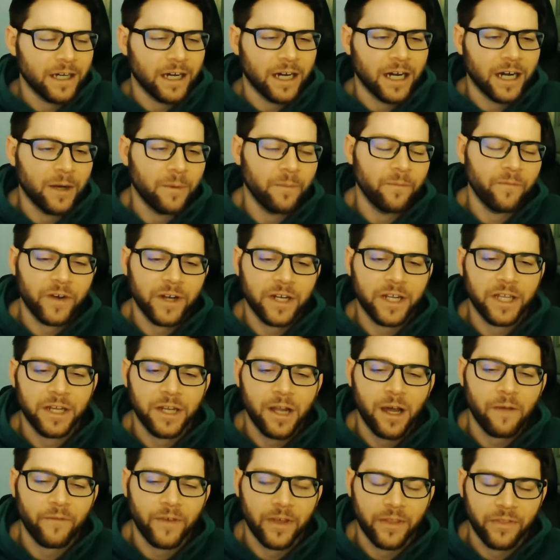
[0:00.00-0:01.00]
Funny
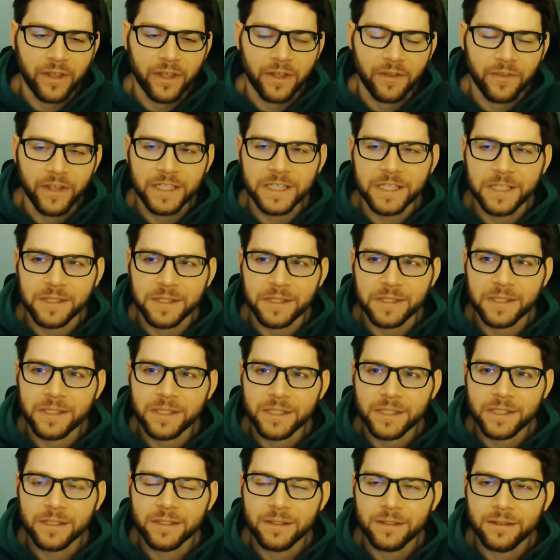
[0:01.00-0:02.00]
enough, I think this
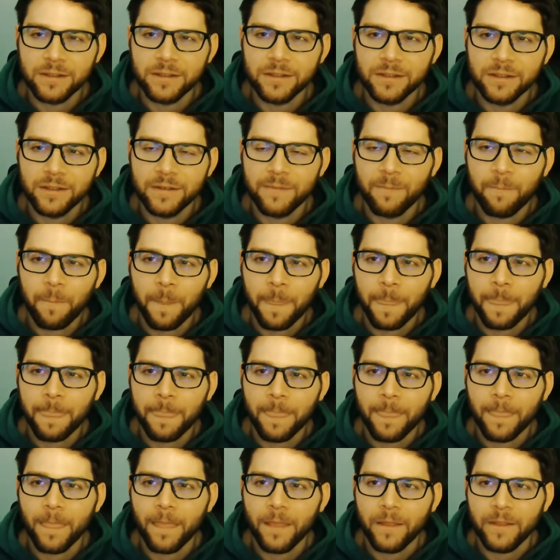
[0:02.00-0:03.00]
is
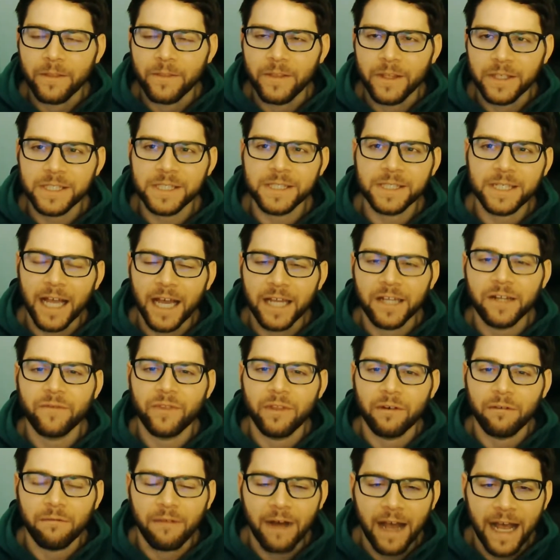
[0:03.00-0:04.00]
kind
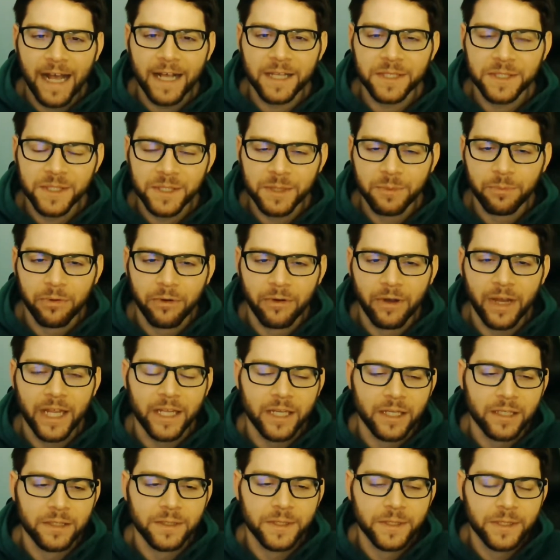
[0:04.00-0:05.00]
of the last
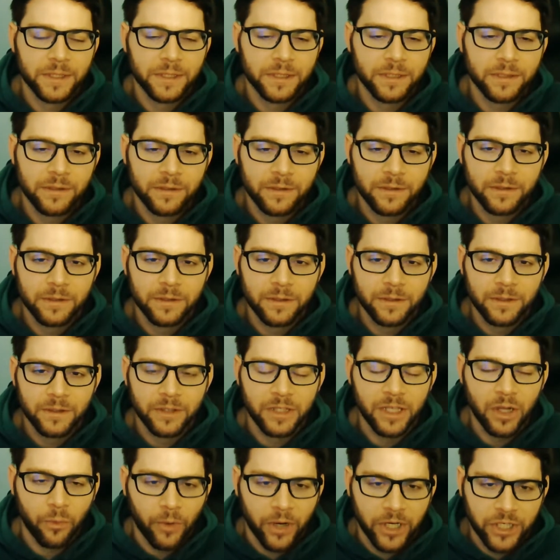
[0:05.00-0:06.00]
place
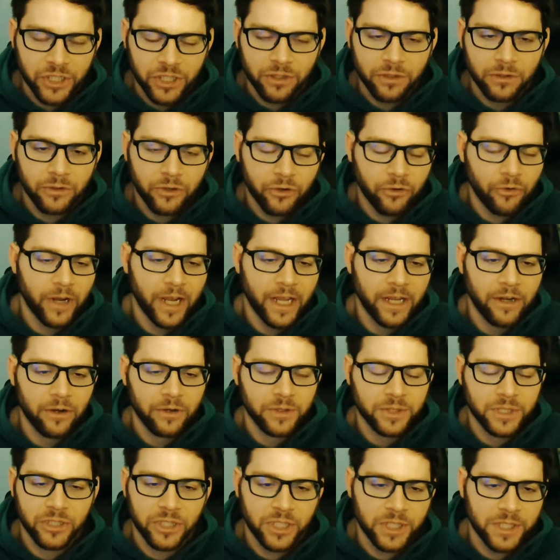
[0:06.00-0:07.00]
the original
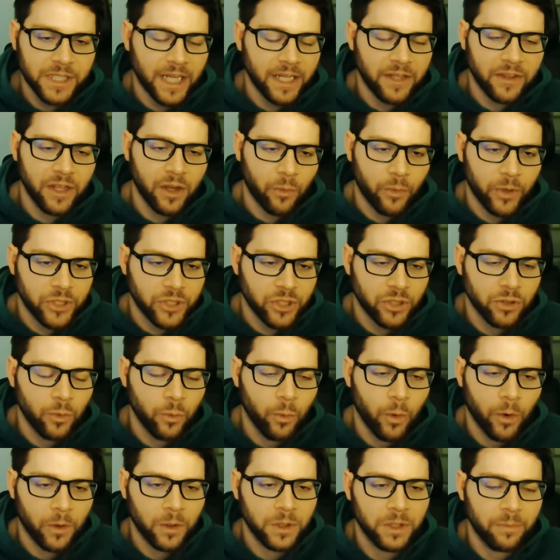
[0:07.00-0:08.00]
creators and just like the
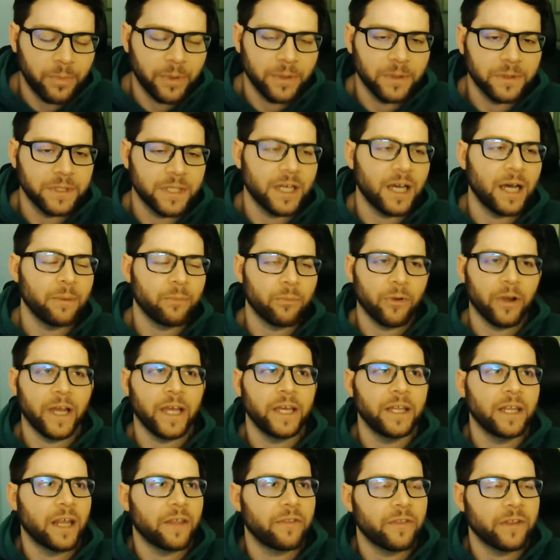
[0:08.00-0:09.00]
original world built up,
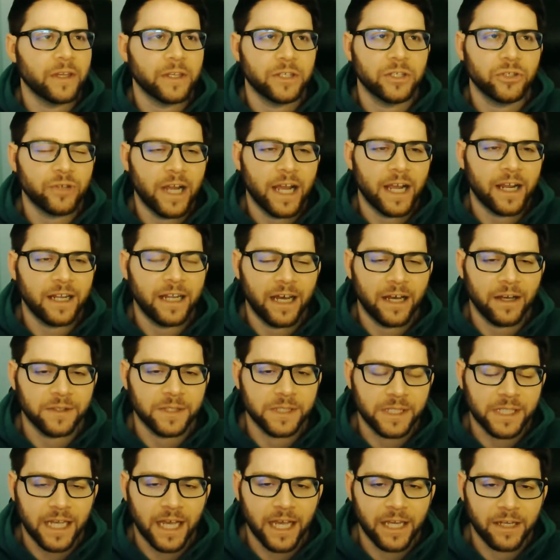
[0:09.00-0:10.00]
right? I think Dragon
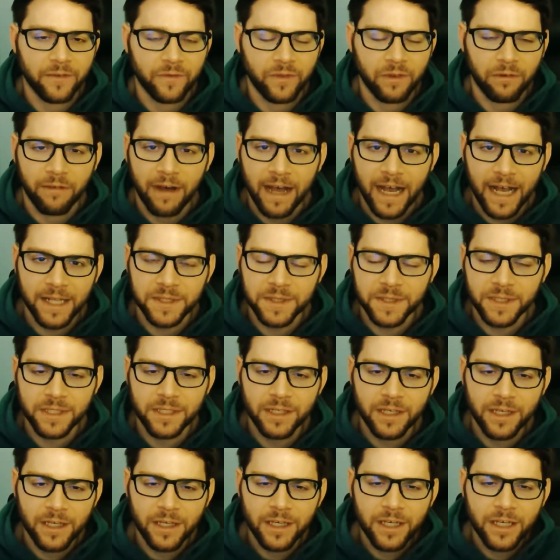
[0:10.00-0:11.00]
Isles is kind of the
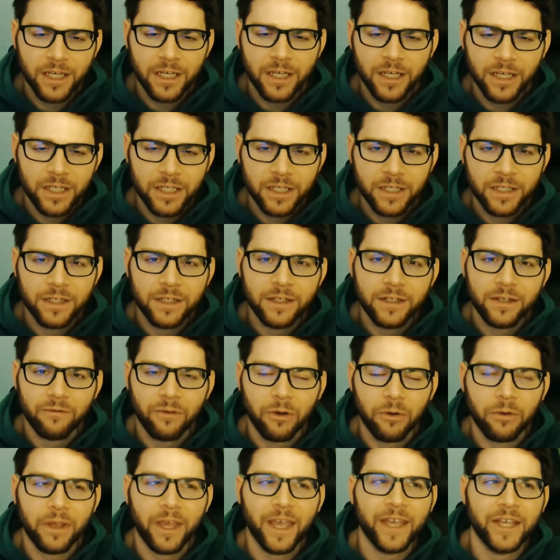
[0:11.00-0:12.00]
last
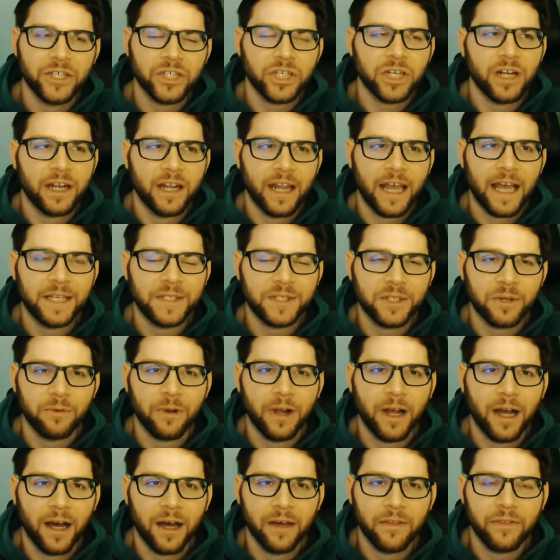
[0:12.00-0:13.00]
location on
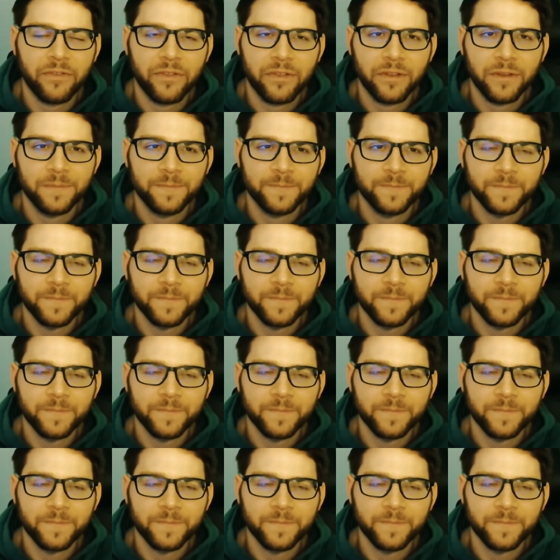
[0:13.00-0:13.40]
Azeroth